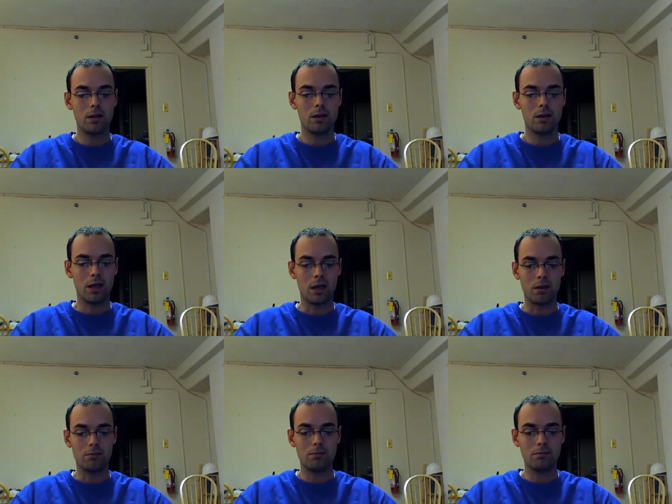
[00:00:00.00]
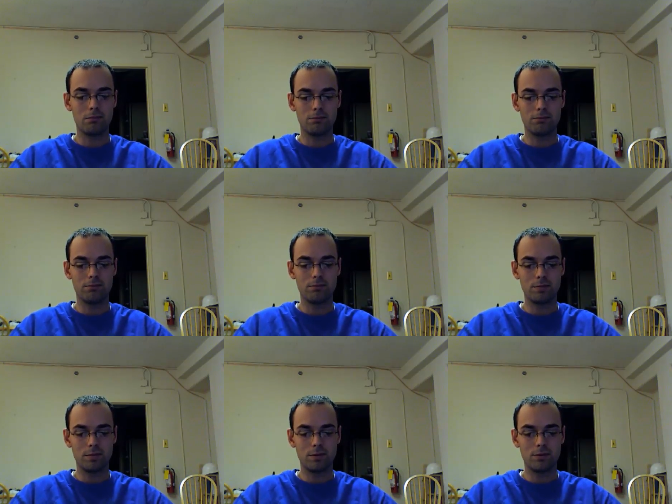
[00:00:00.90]
They
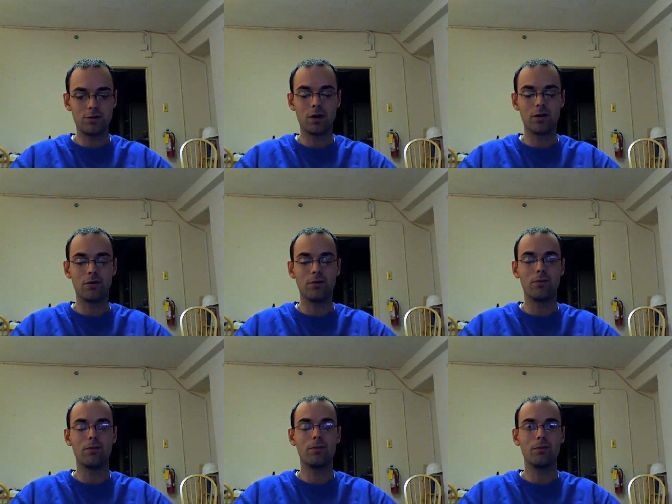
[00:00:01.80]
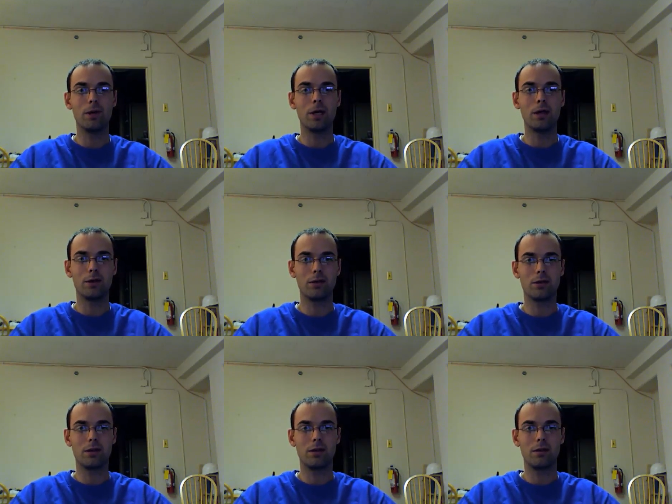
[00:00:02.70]
struggle with
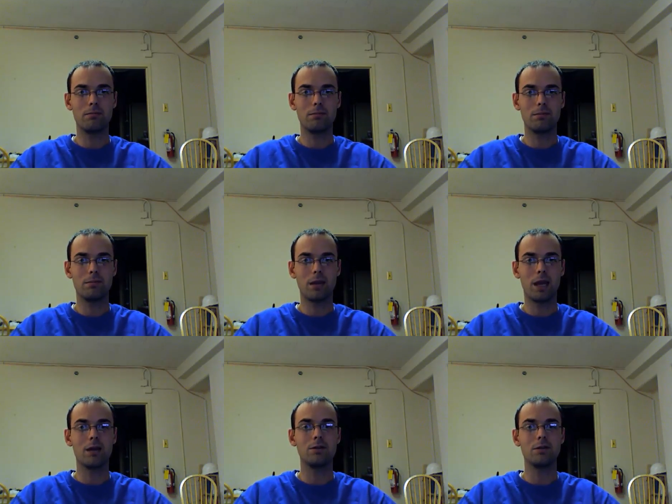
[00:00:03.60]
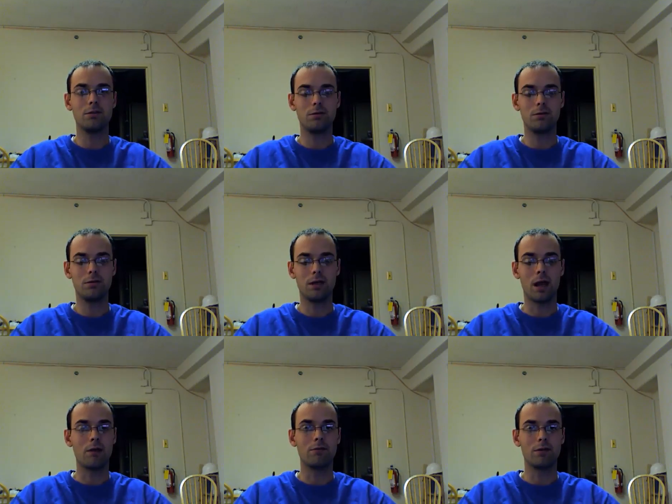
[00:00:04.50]
attitude and
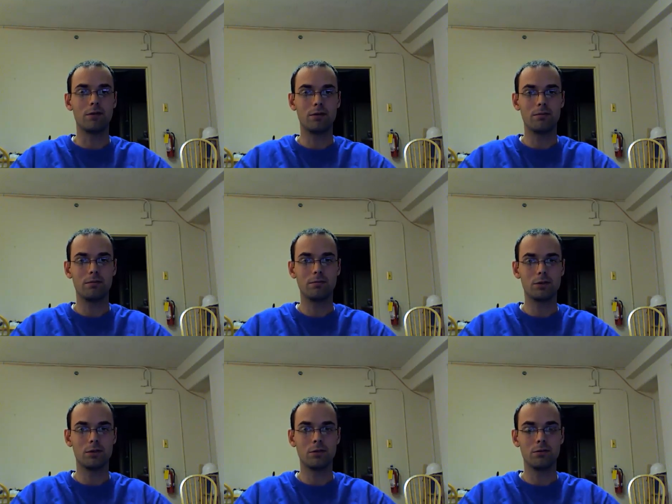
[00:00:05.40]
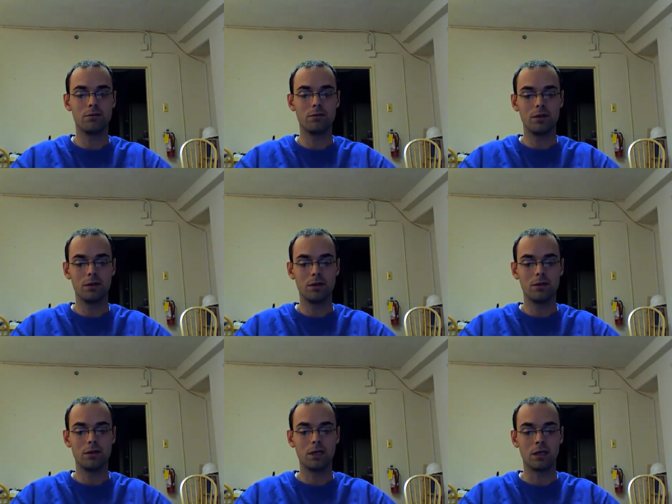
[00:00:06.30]
effort to
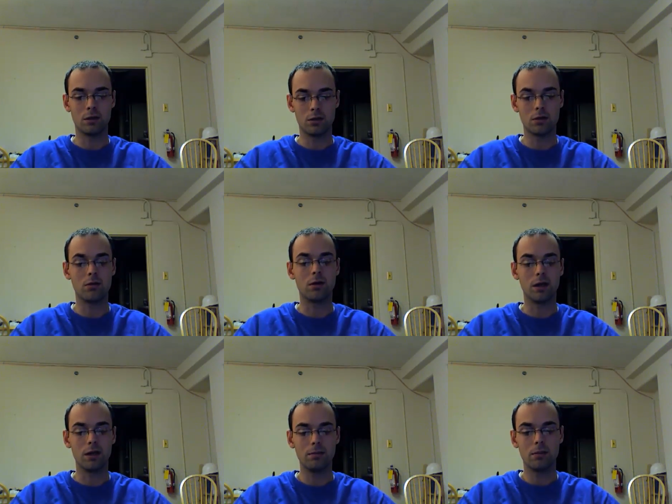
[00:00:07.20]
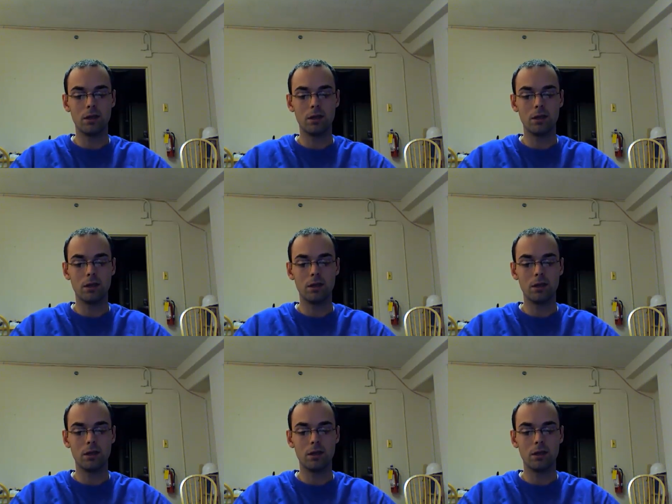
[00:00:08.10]
the nth degree.